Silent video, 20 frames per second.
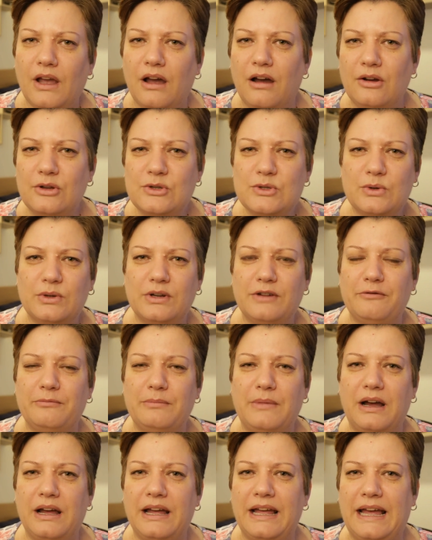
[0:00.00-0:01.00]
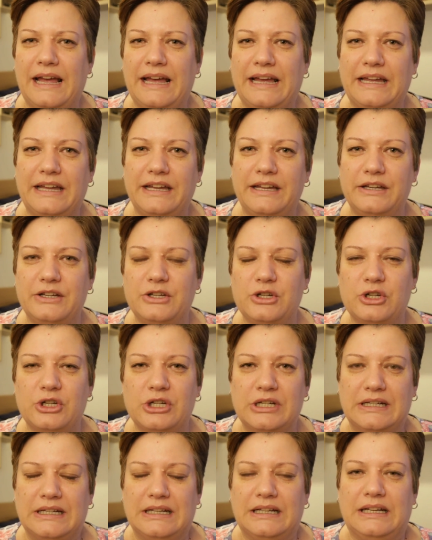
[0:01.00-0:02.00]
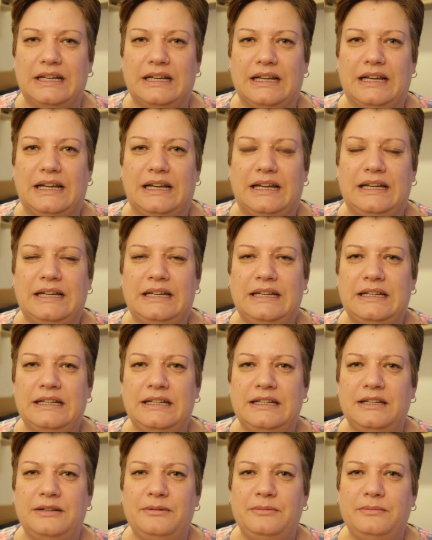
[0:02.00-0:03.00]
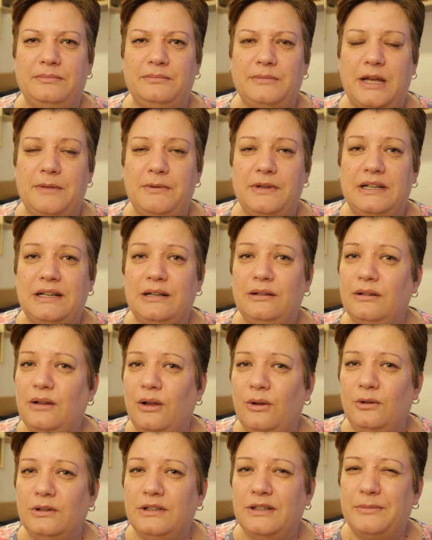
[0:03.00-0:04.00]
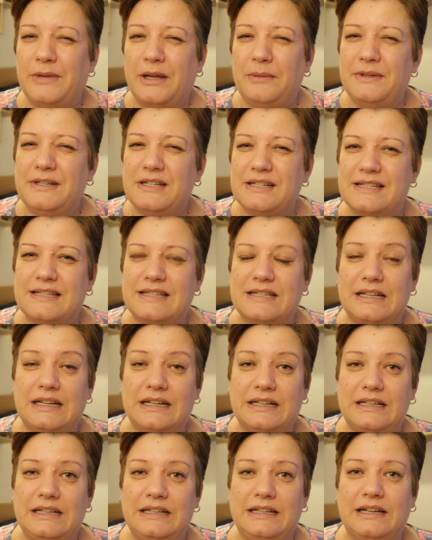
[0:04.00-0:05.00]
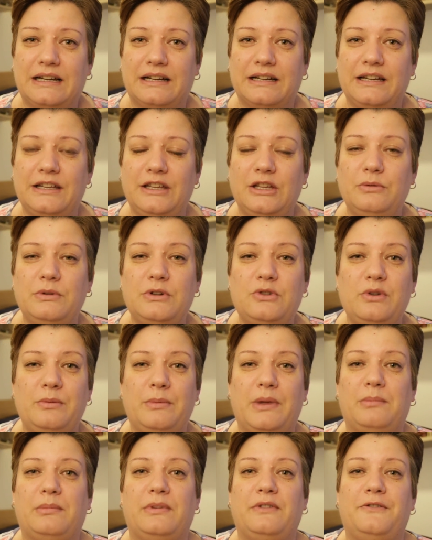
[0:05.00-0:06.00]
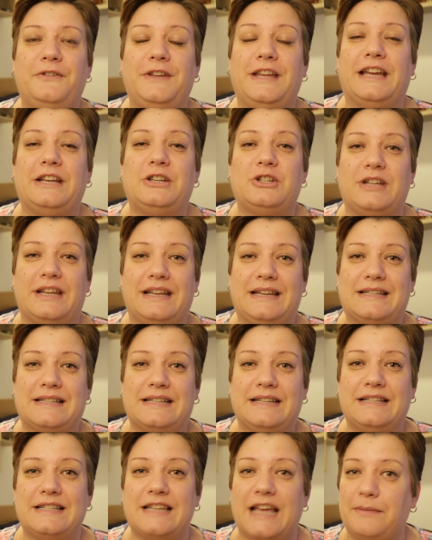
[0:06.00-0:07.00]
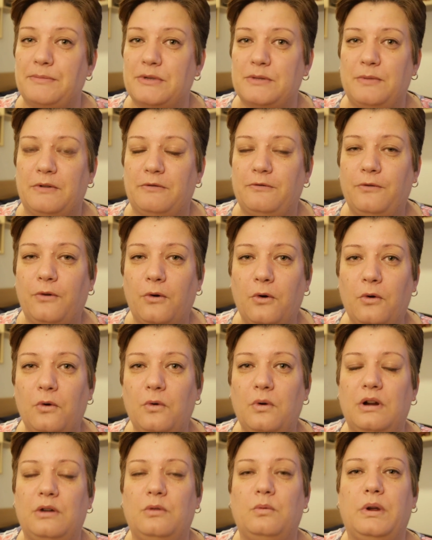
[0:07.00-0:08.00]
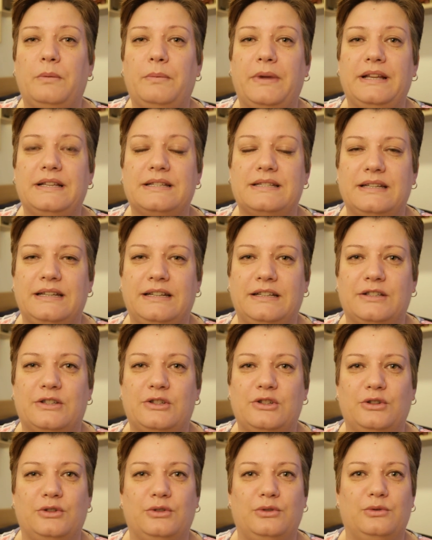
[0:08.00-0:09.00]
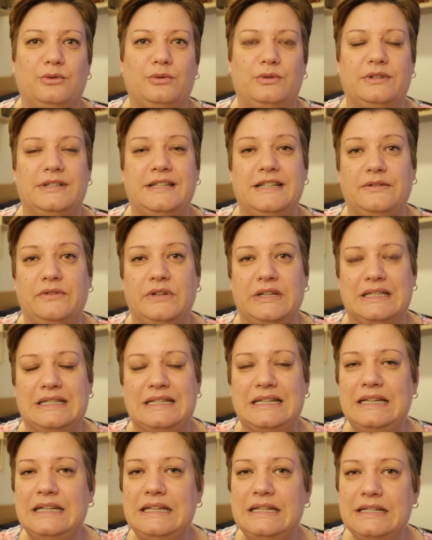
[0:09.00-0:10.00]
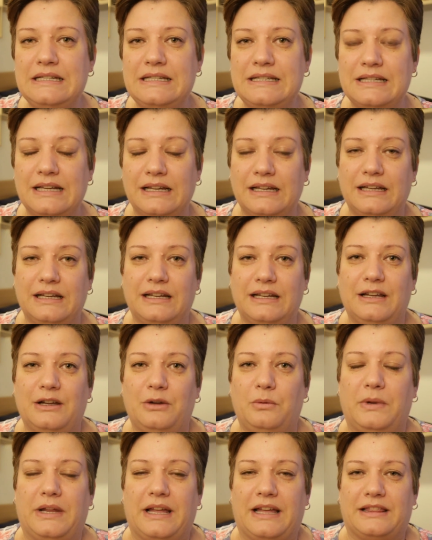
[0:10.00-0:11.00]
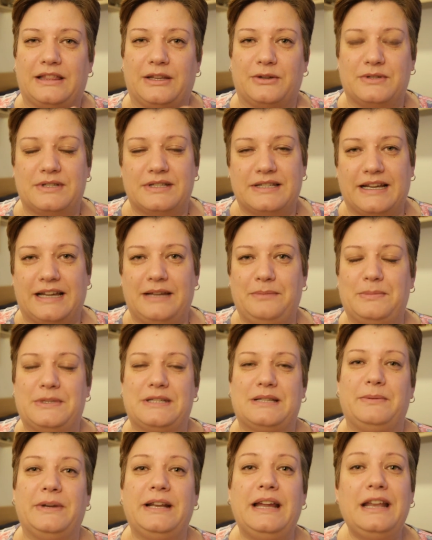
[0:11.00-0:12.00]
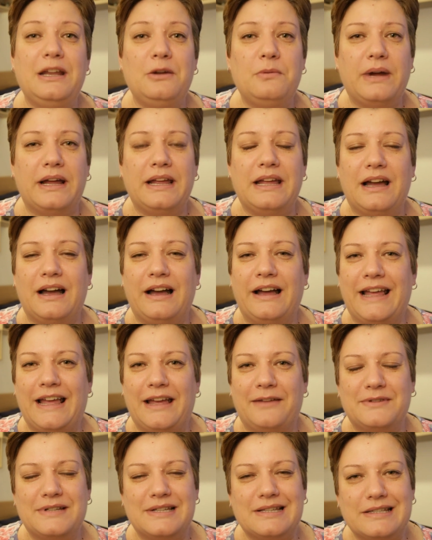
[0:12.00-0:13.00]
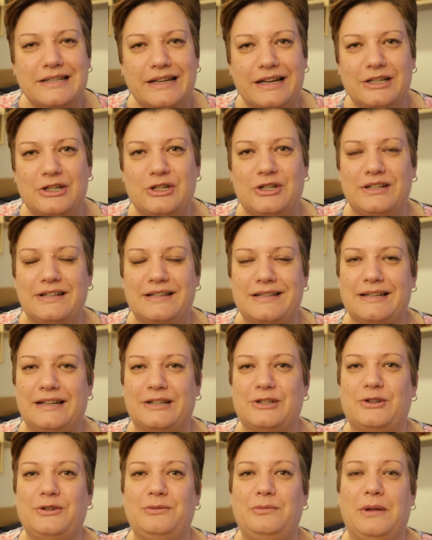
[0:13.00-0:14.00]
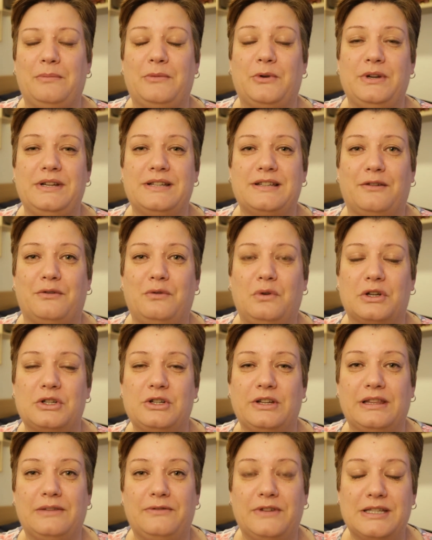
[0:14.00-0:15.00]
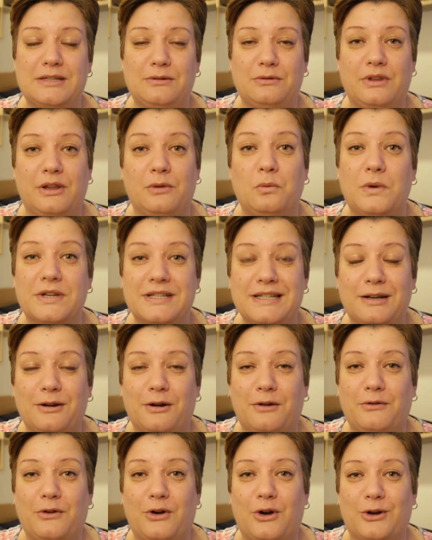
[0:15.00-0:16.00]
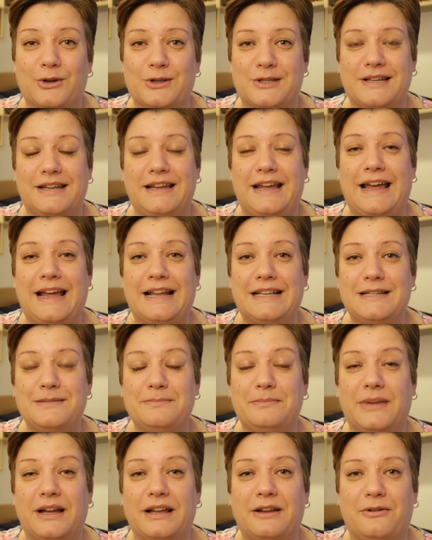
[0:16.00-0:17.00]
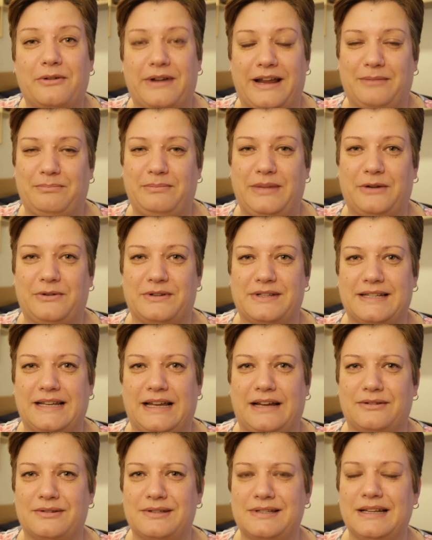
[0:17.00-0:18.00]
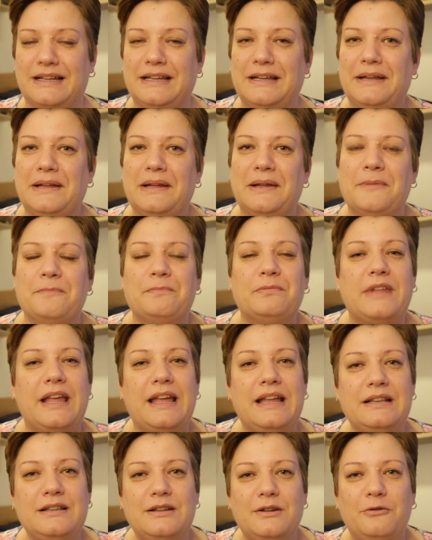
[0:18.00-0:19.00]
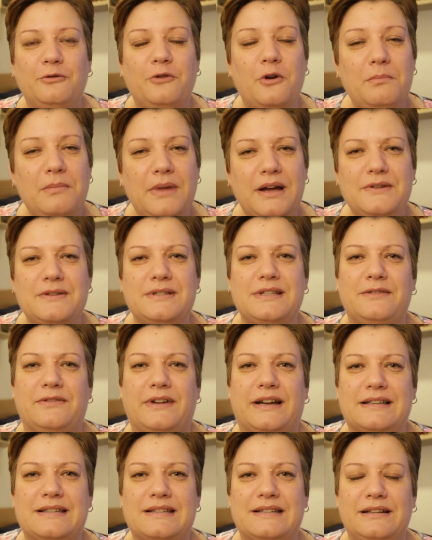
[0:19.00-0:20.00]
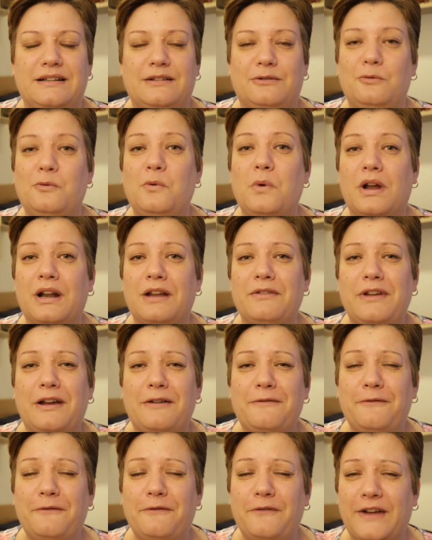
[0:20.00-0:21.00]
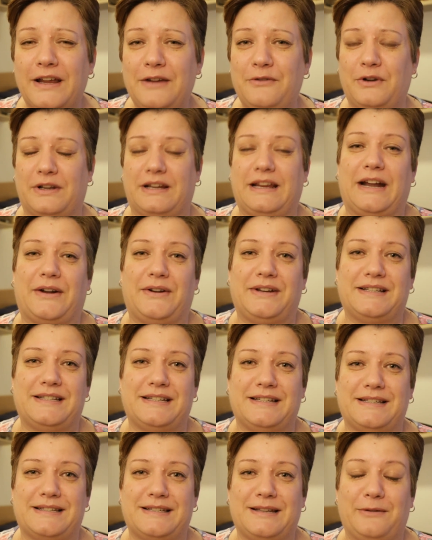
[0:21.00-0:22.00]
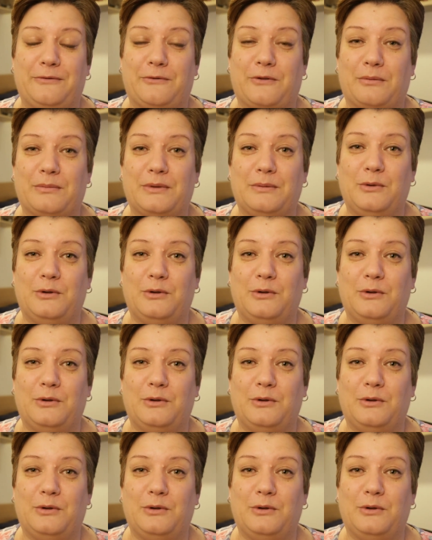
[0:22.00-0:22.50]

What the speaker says: are sort of my age, maybe a little older, maybe just slightly younger, you would remember VHS tapes before we went into DVDs. We had those tapes. But anyway, I have such good memories of watching the Wizard of Oz at my grandparents' house. And for most of us, one of our favorite characters from the